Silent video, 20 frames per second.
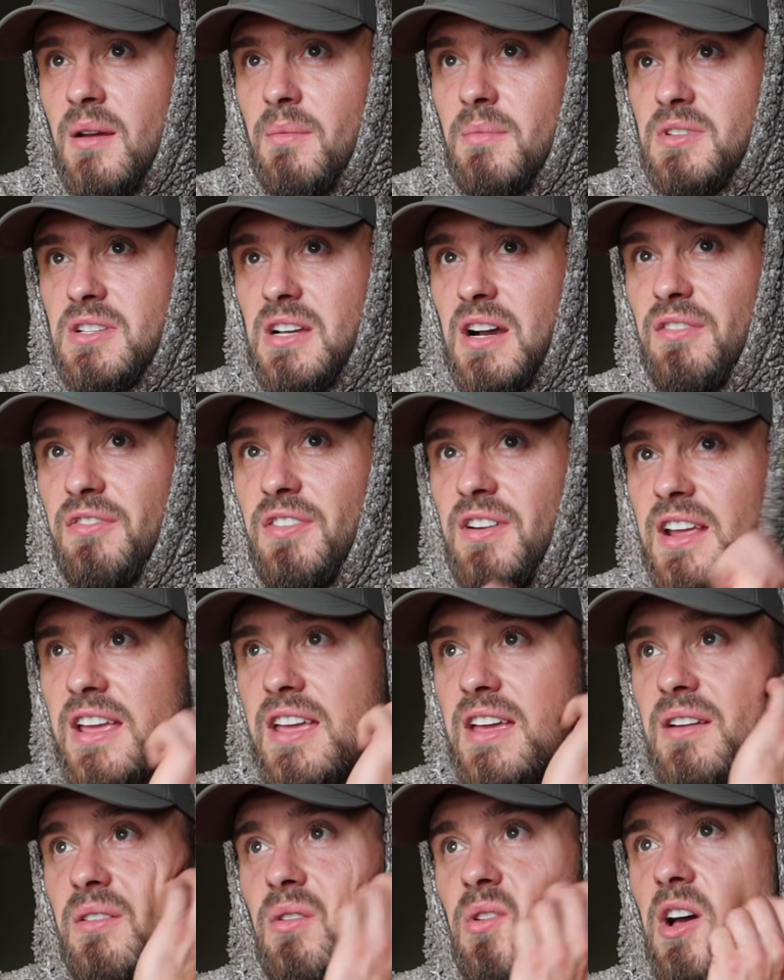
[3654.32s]
myself and
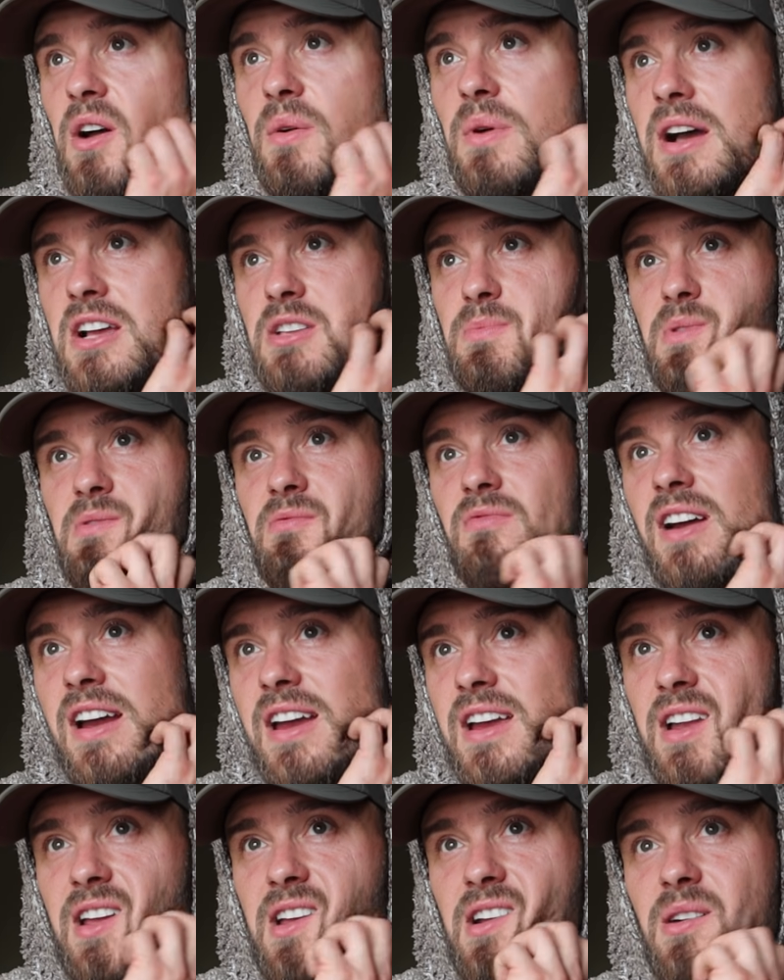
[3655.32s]
Ian, although it has been
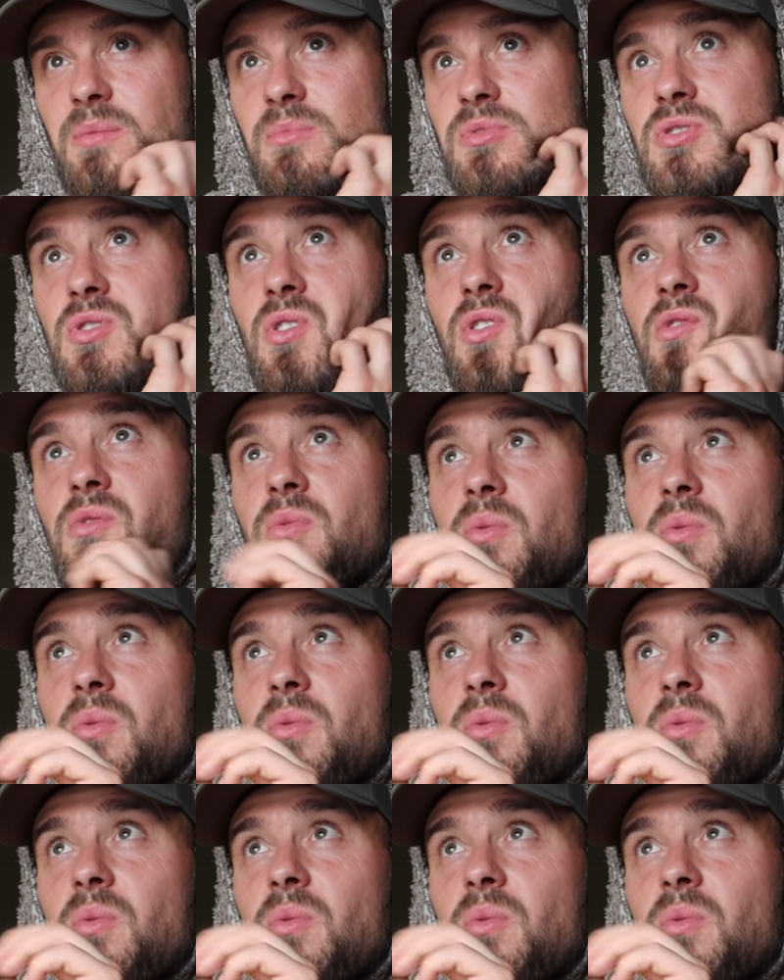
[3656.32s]
raining, I'm sort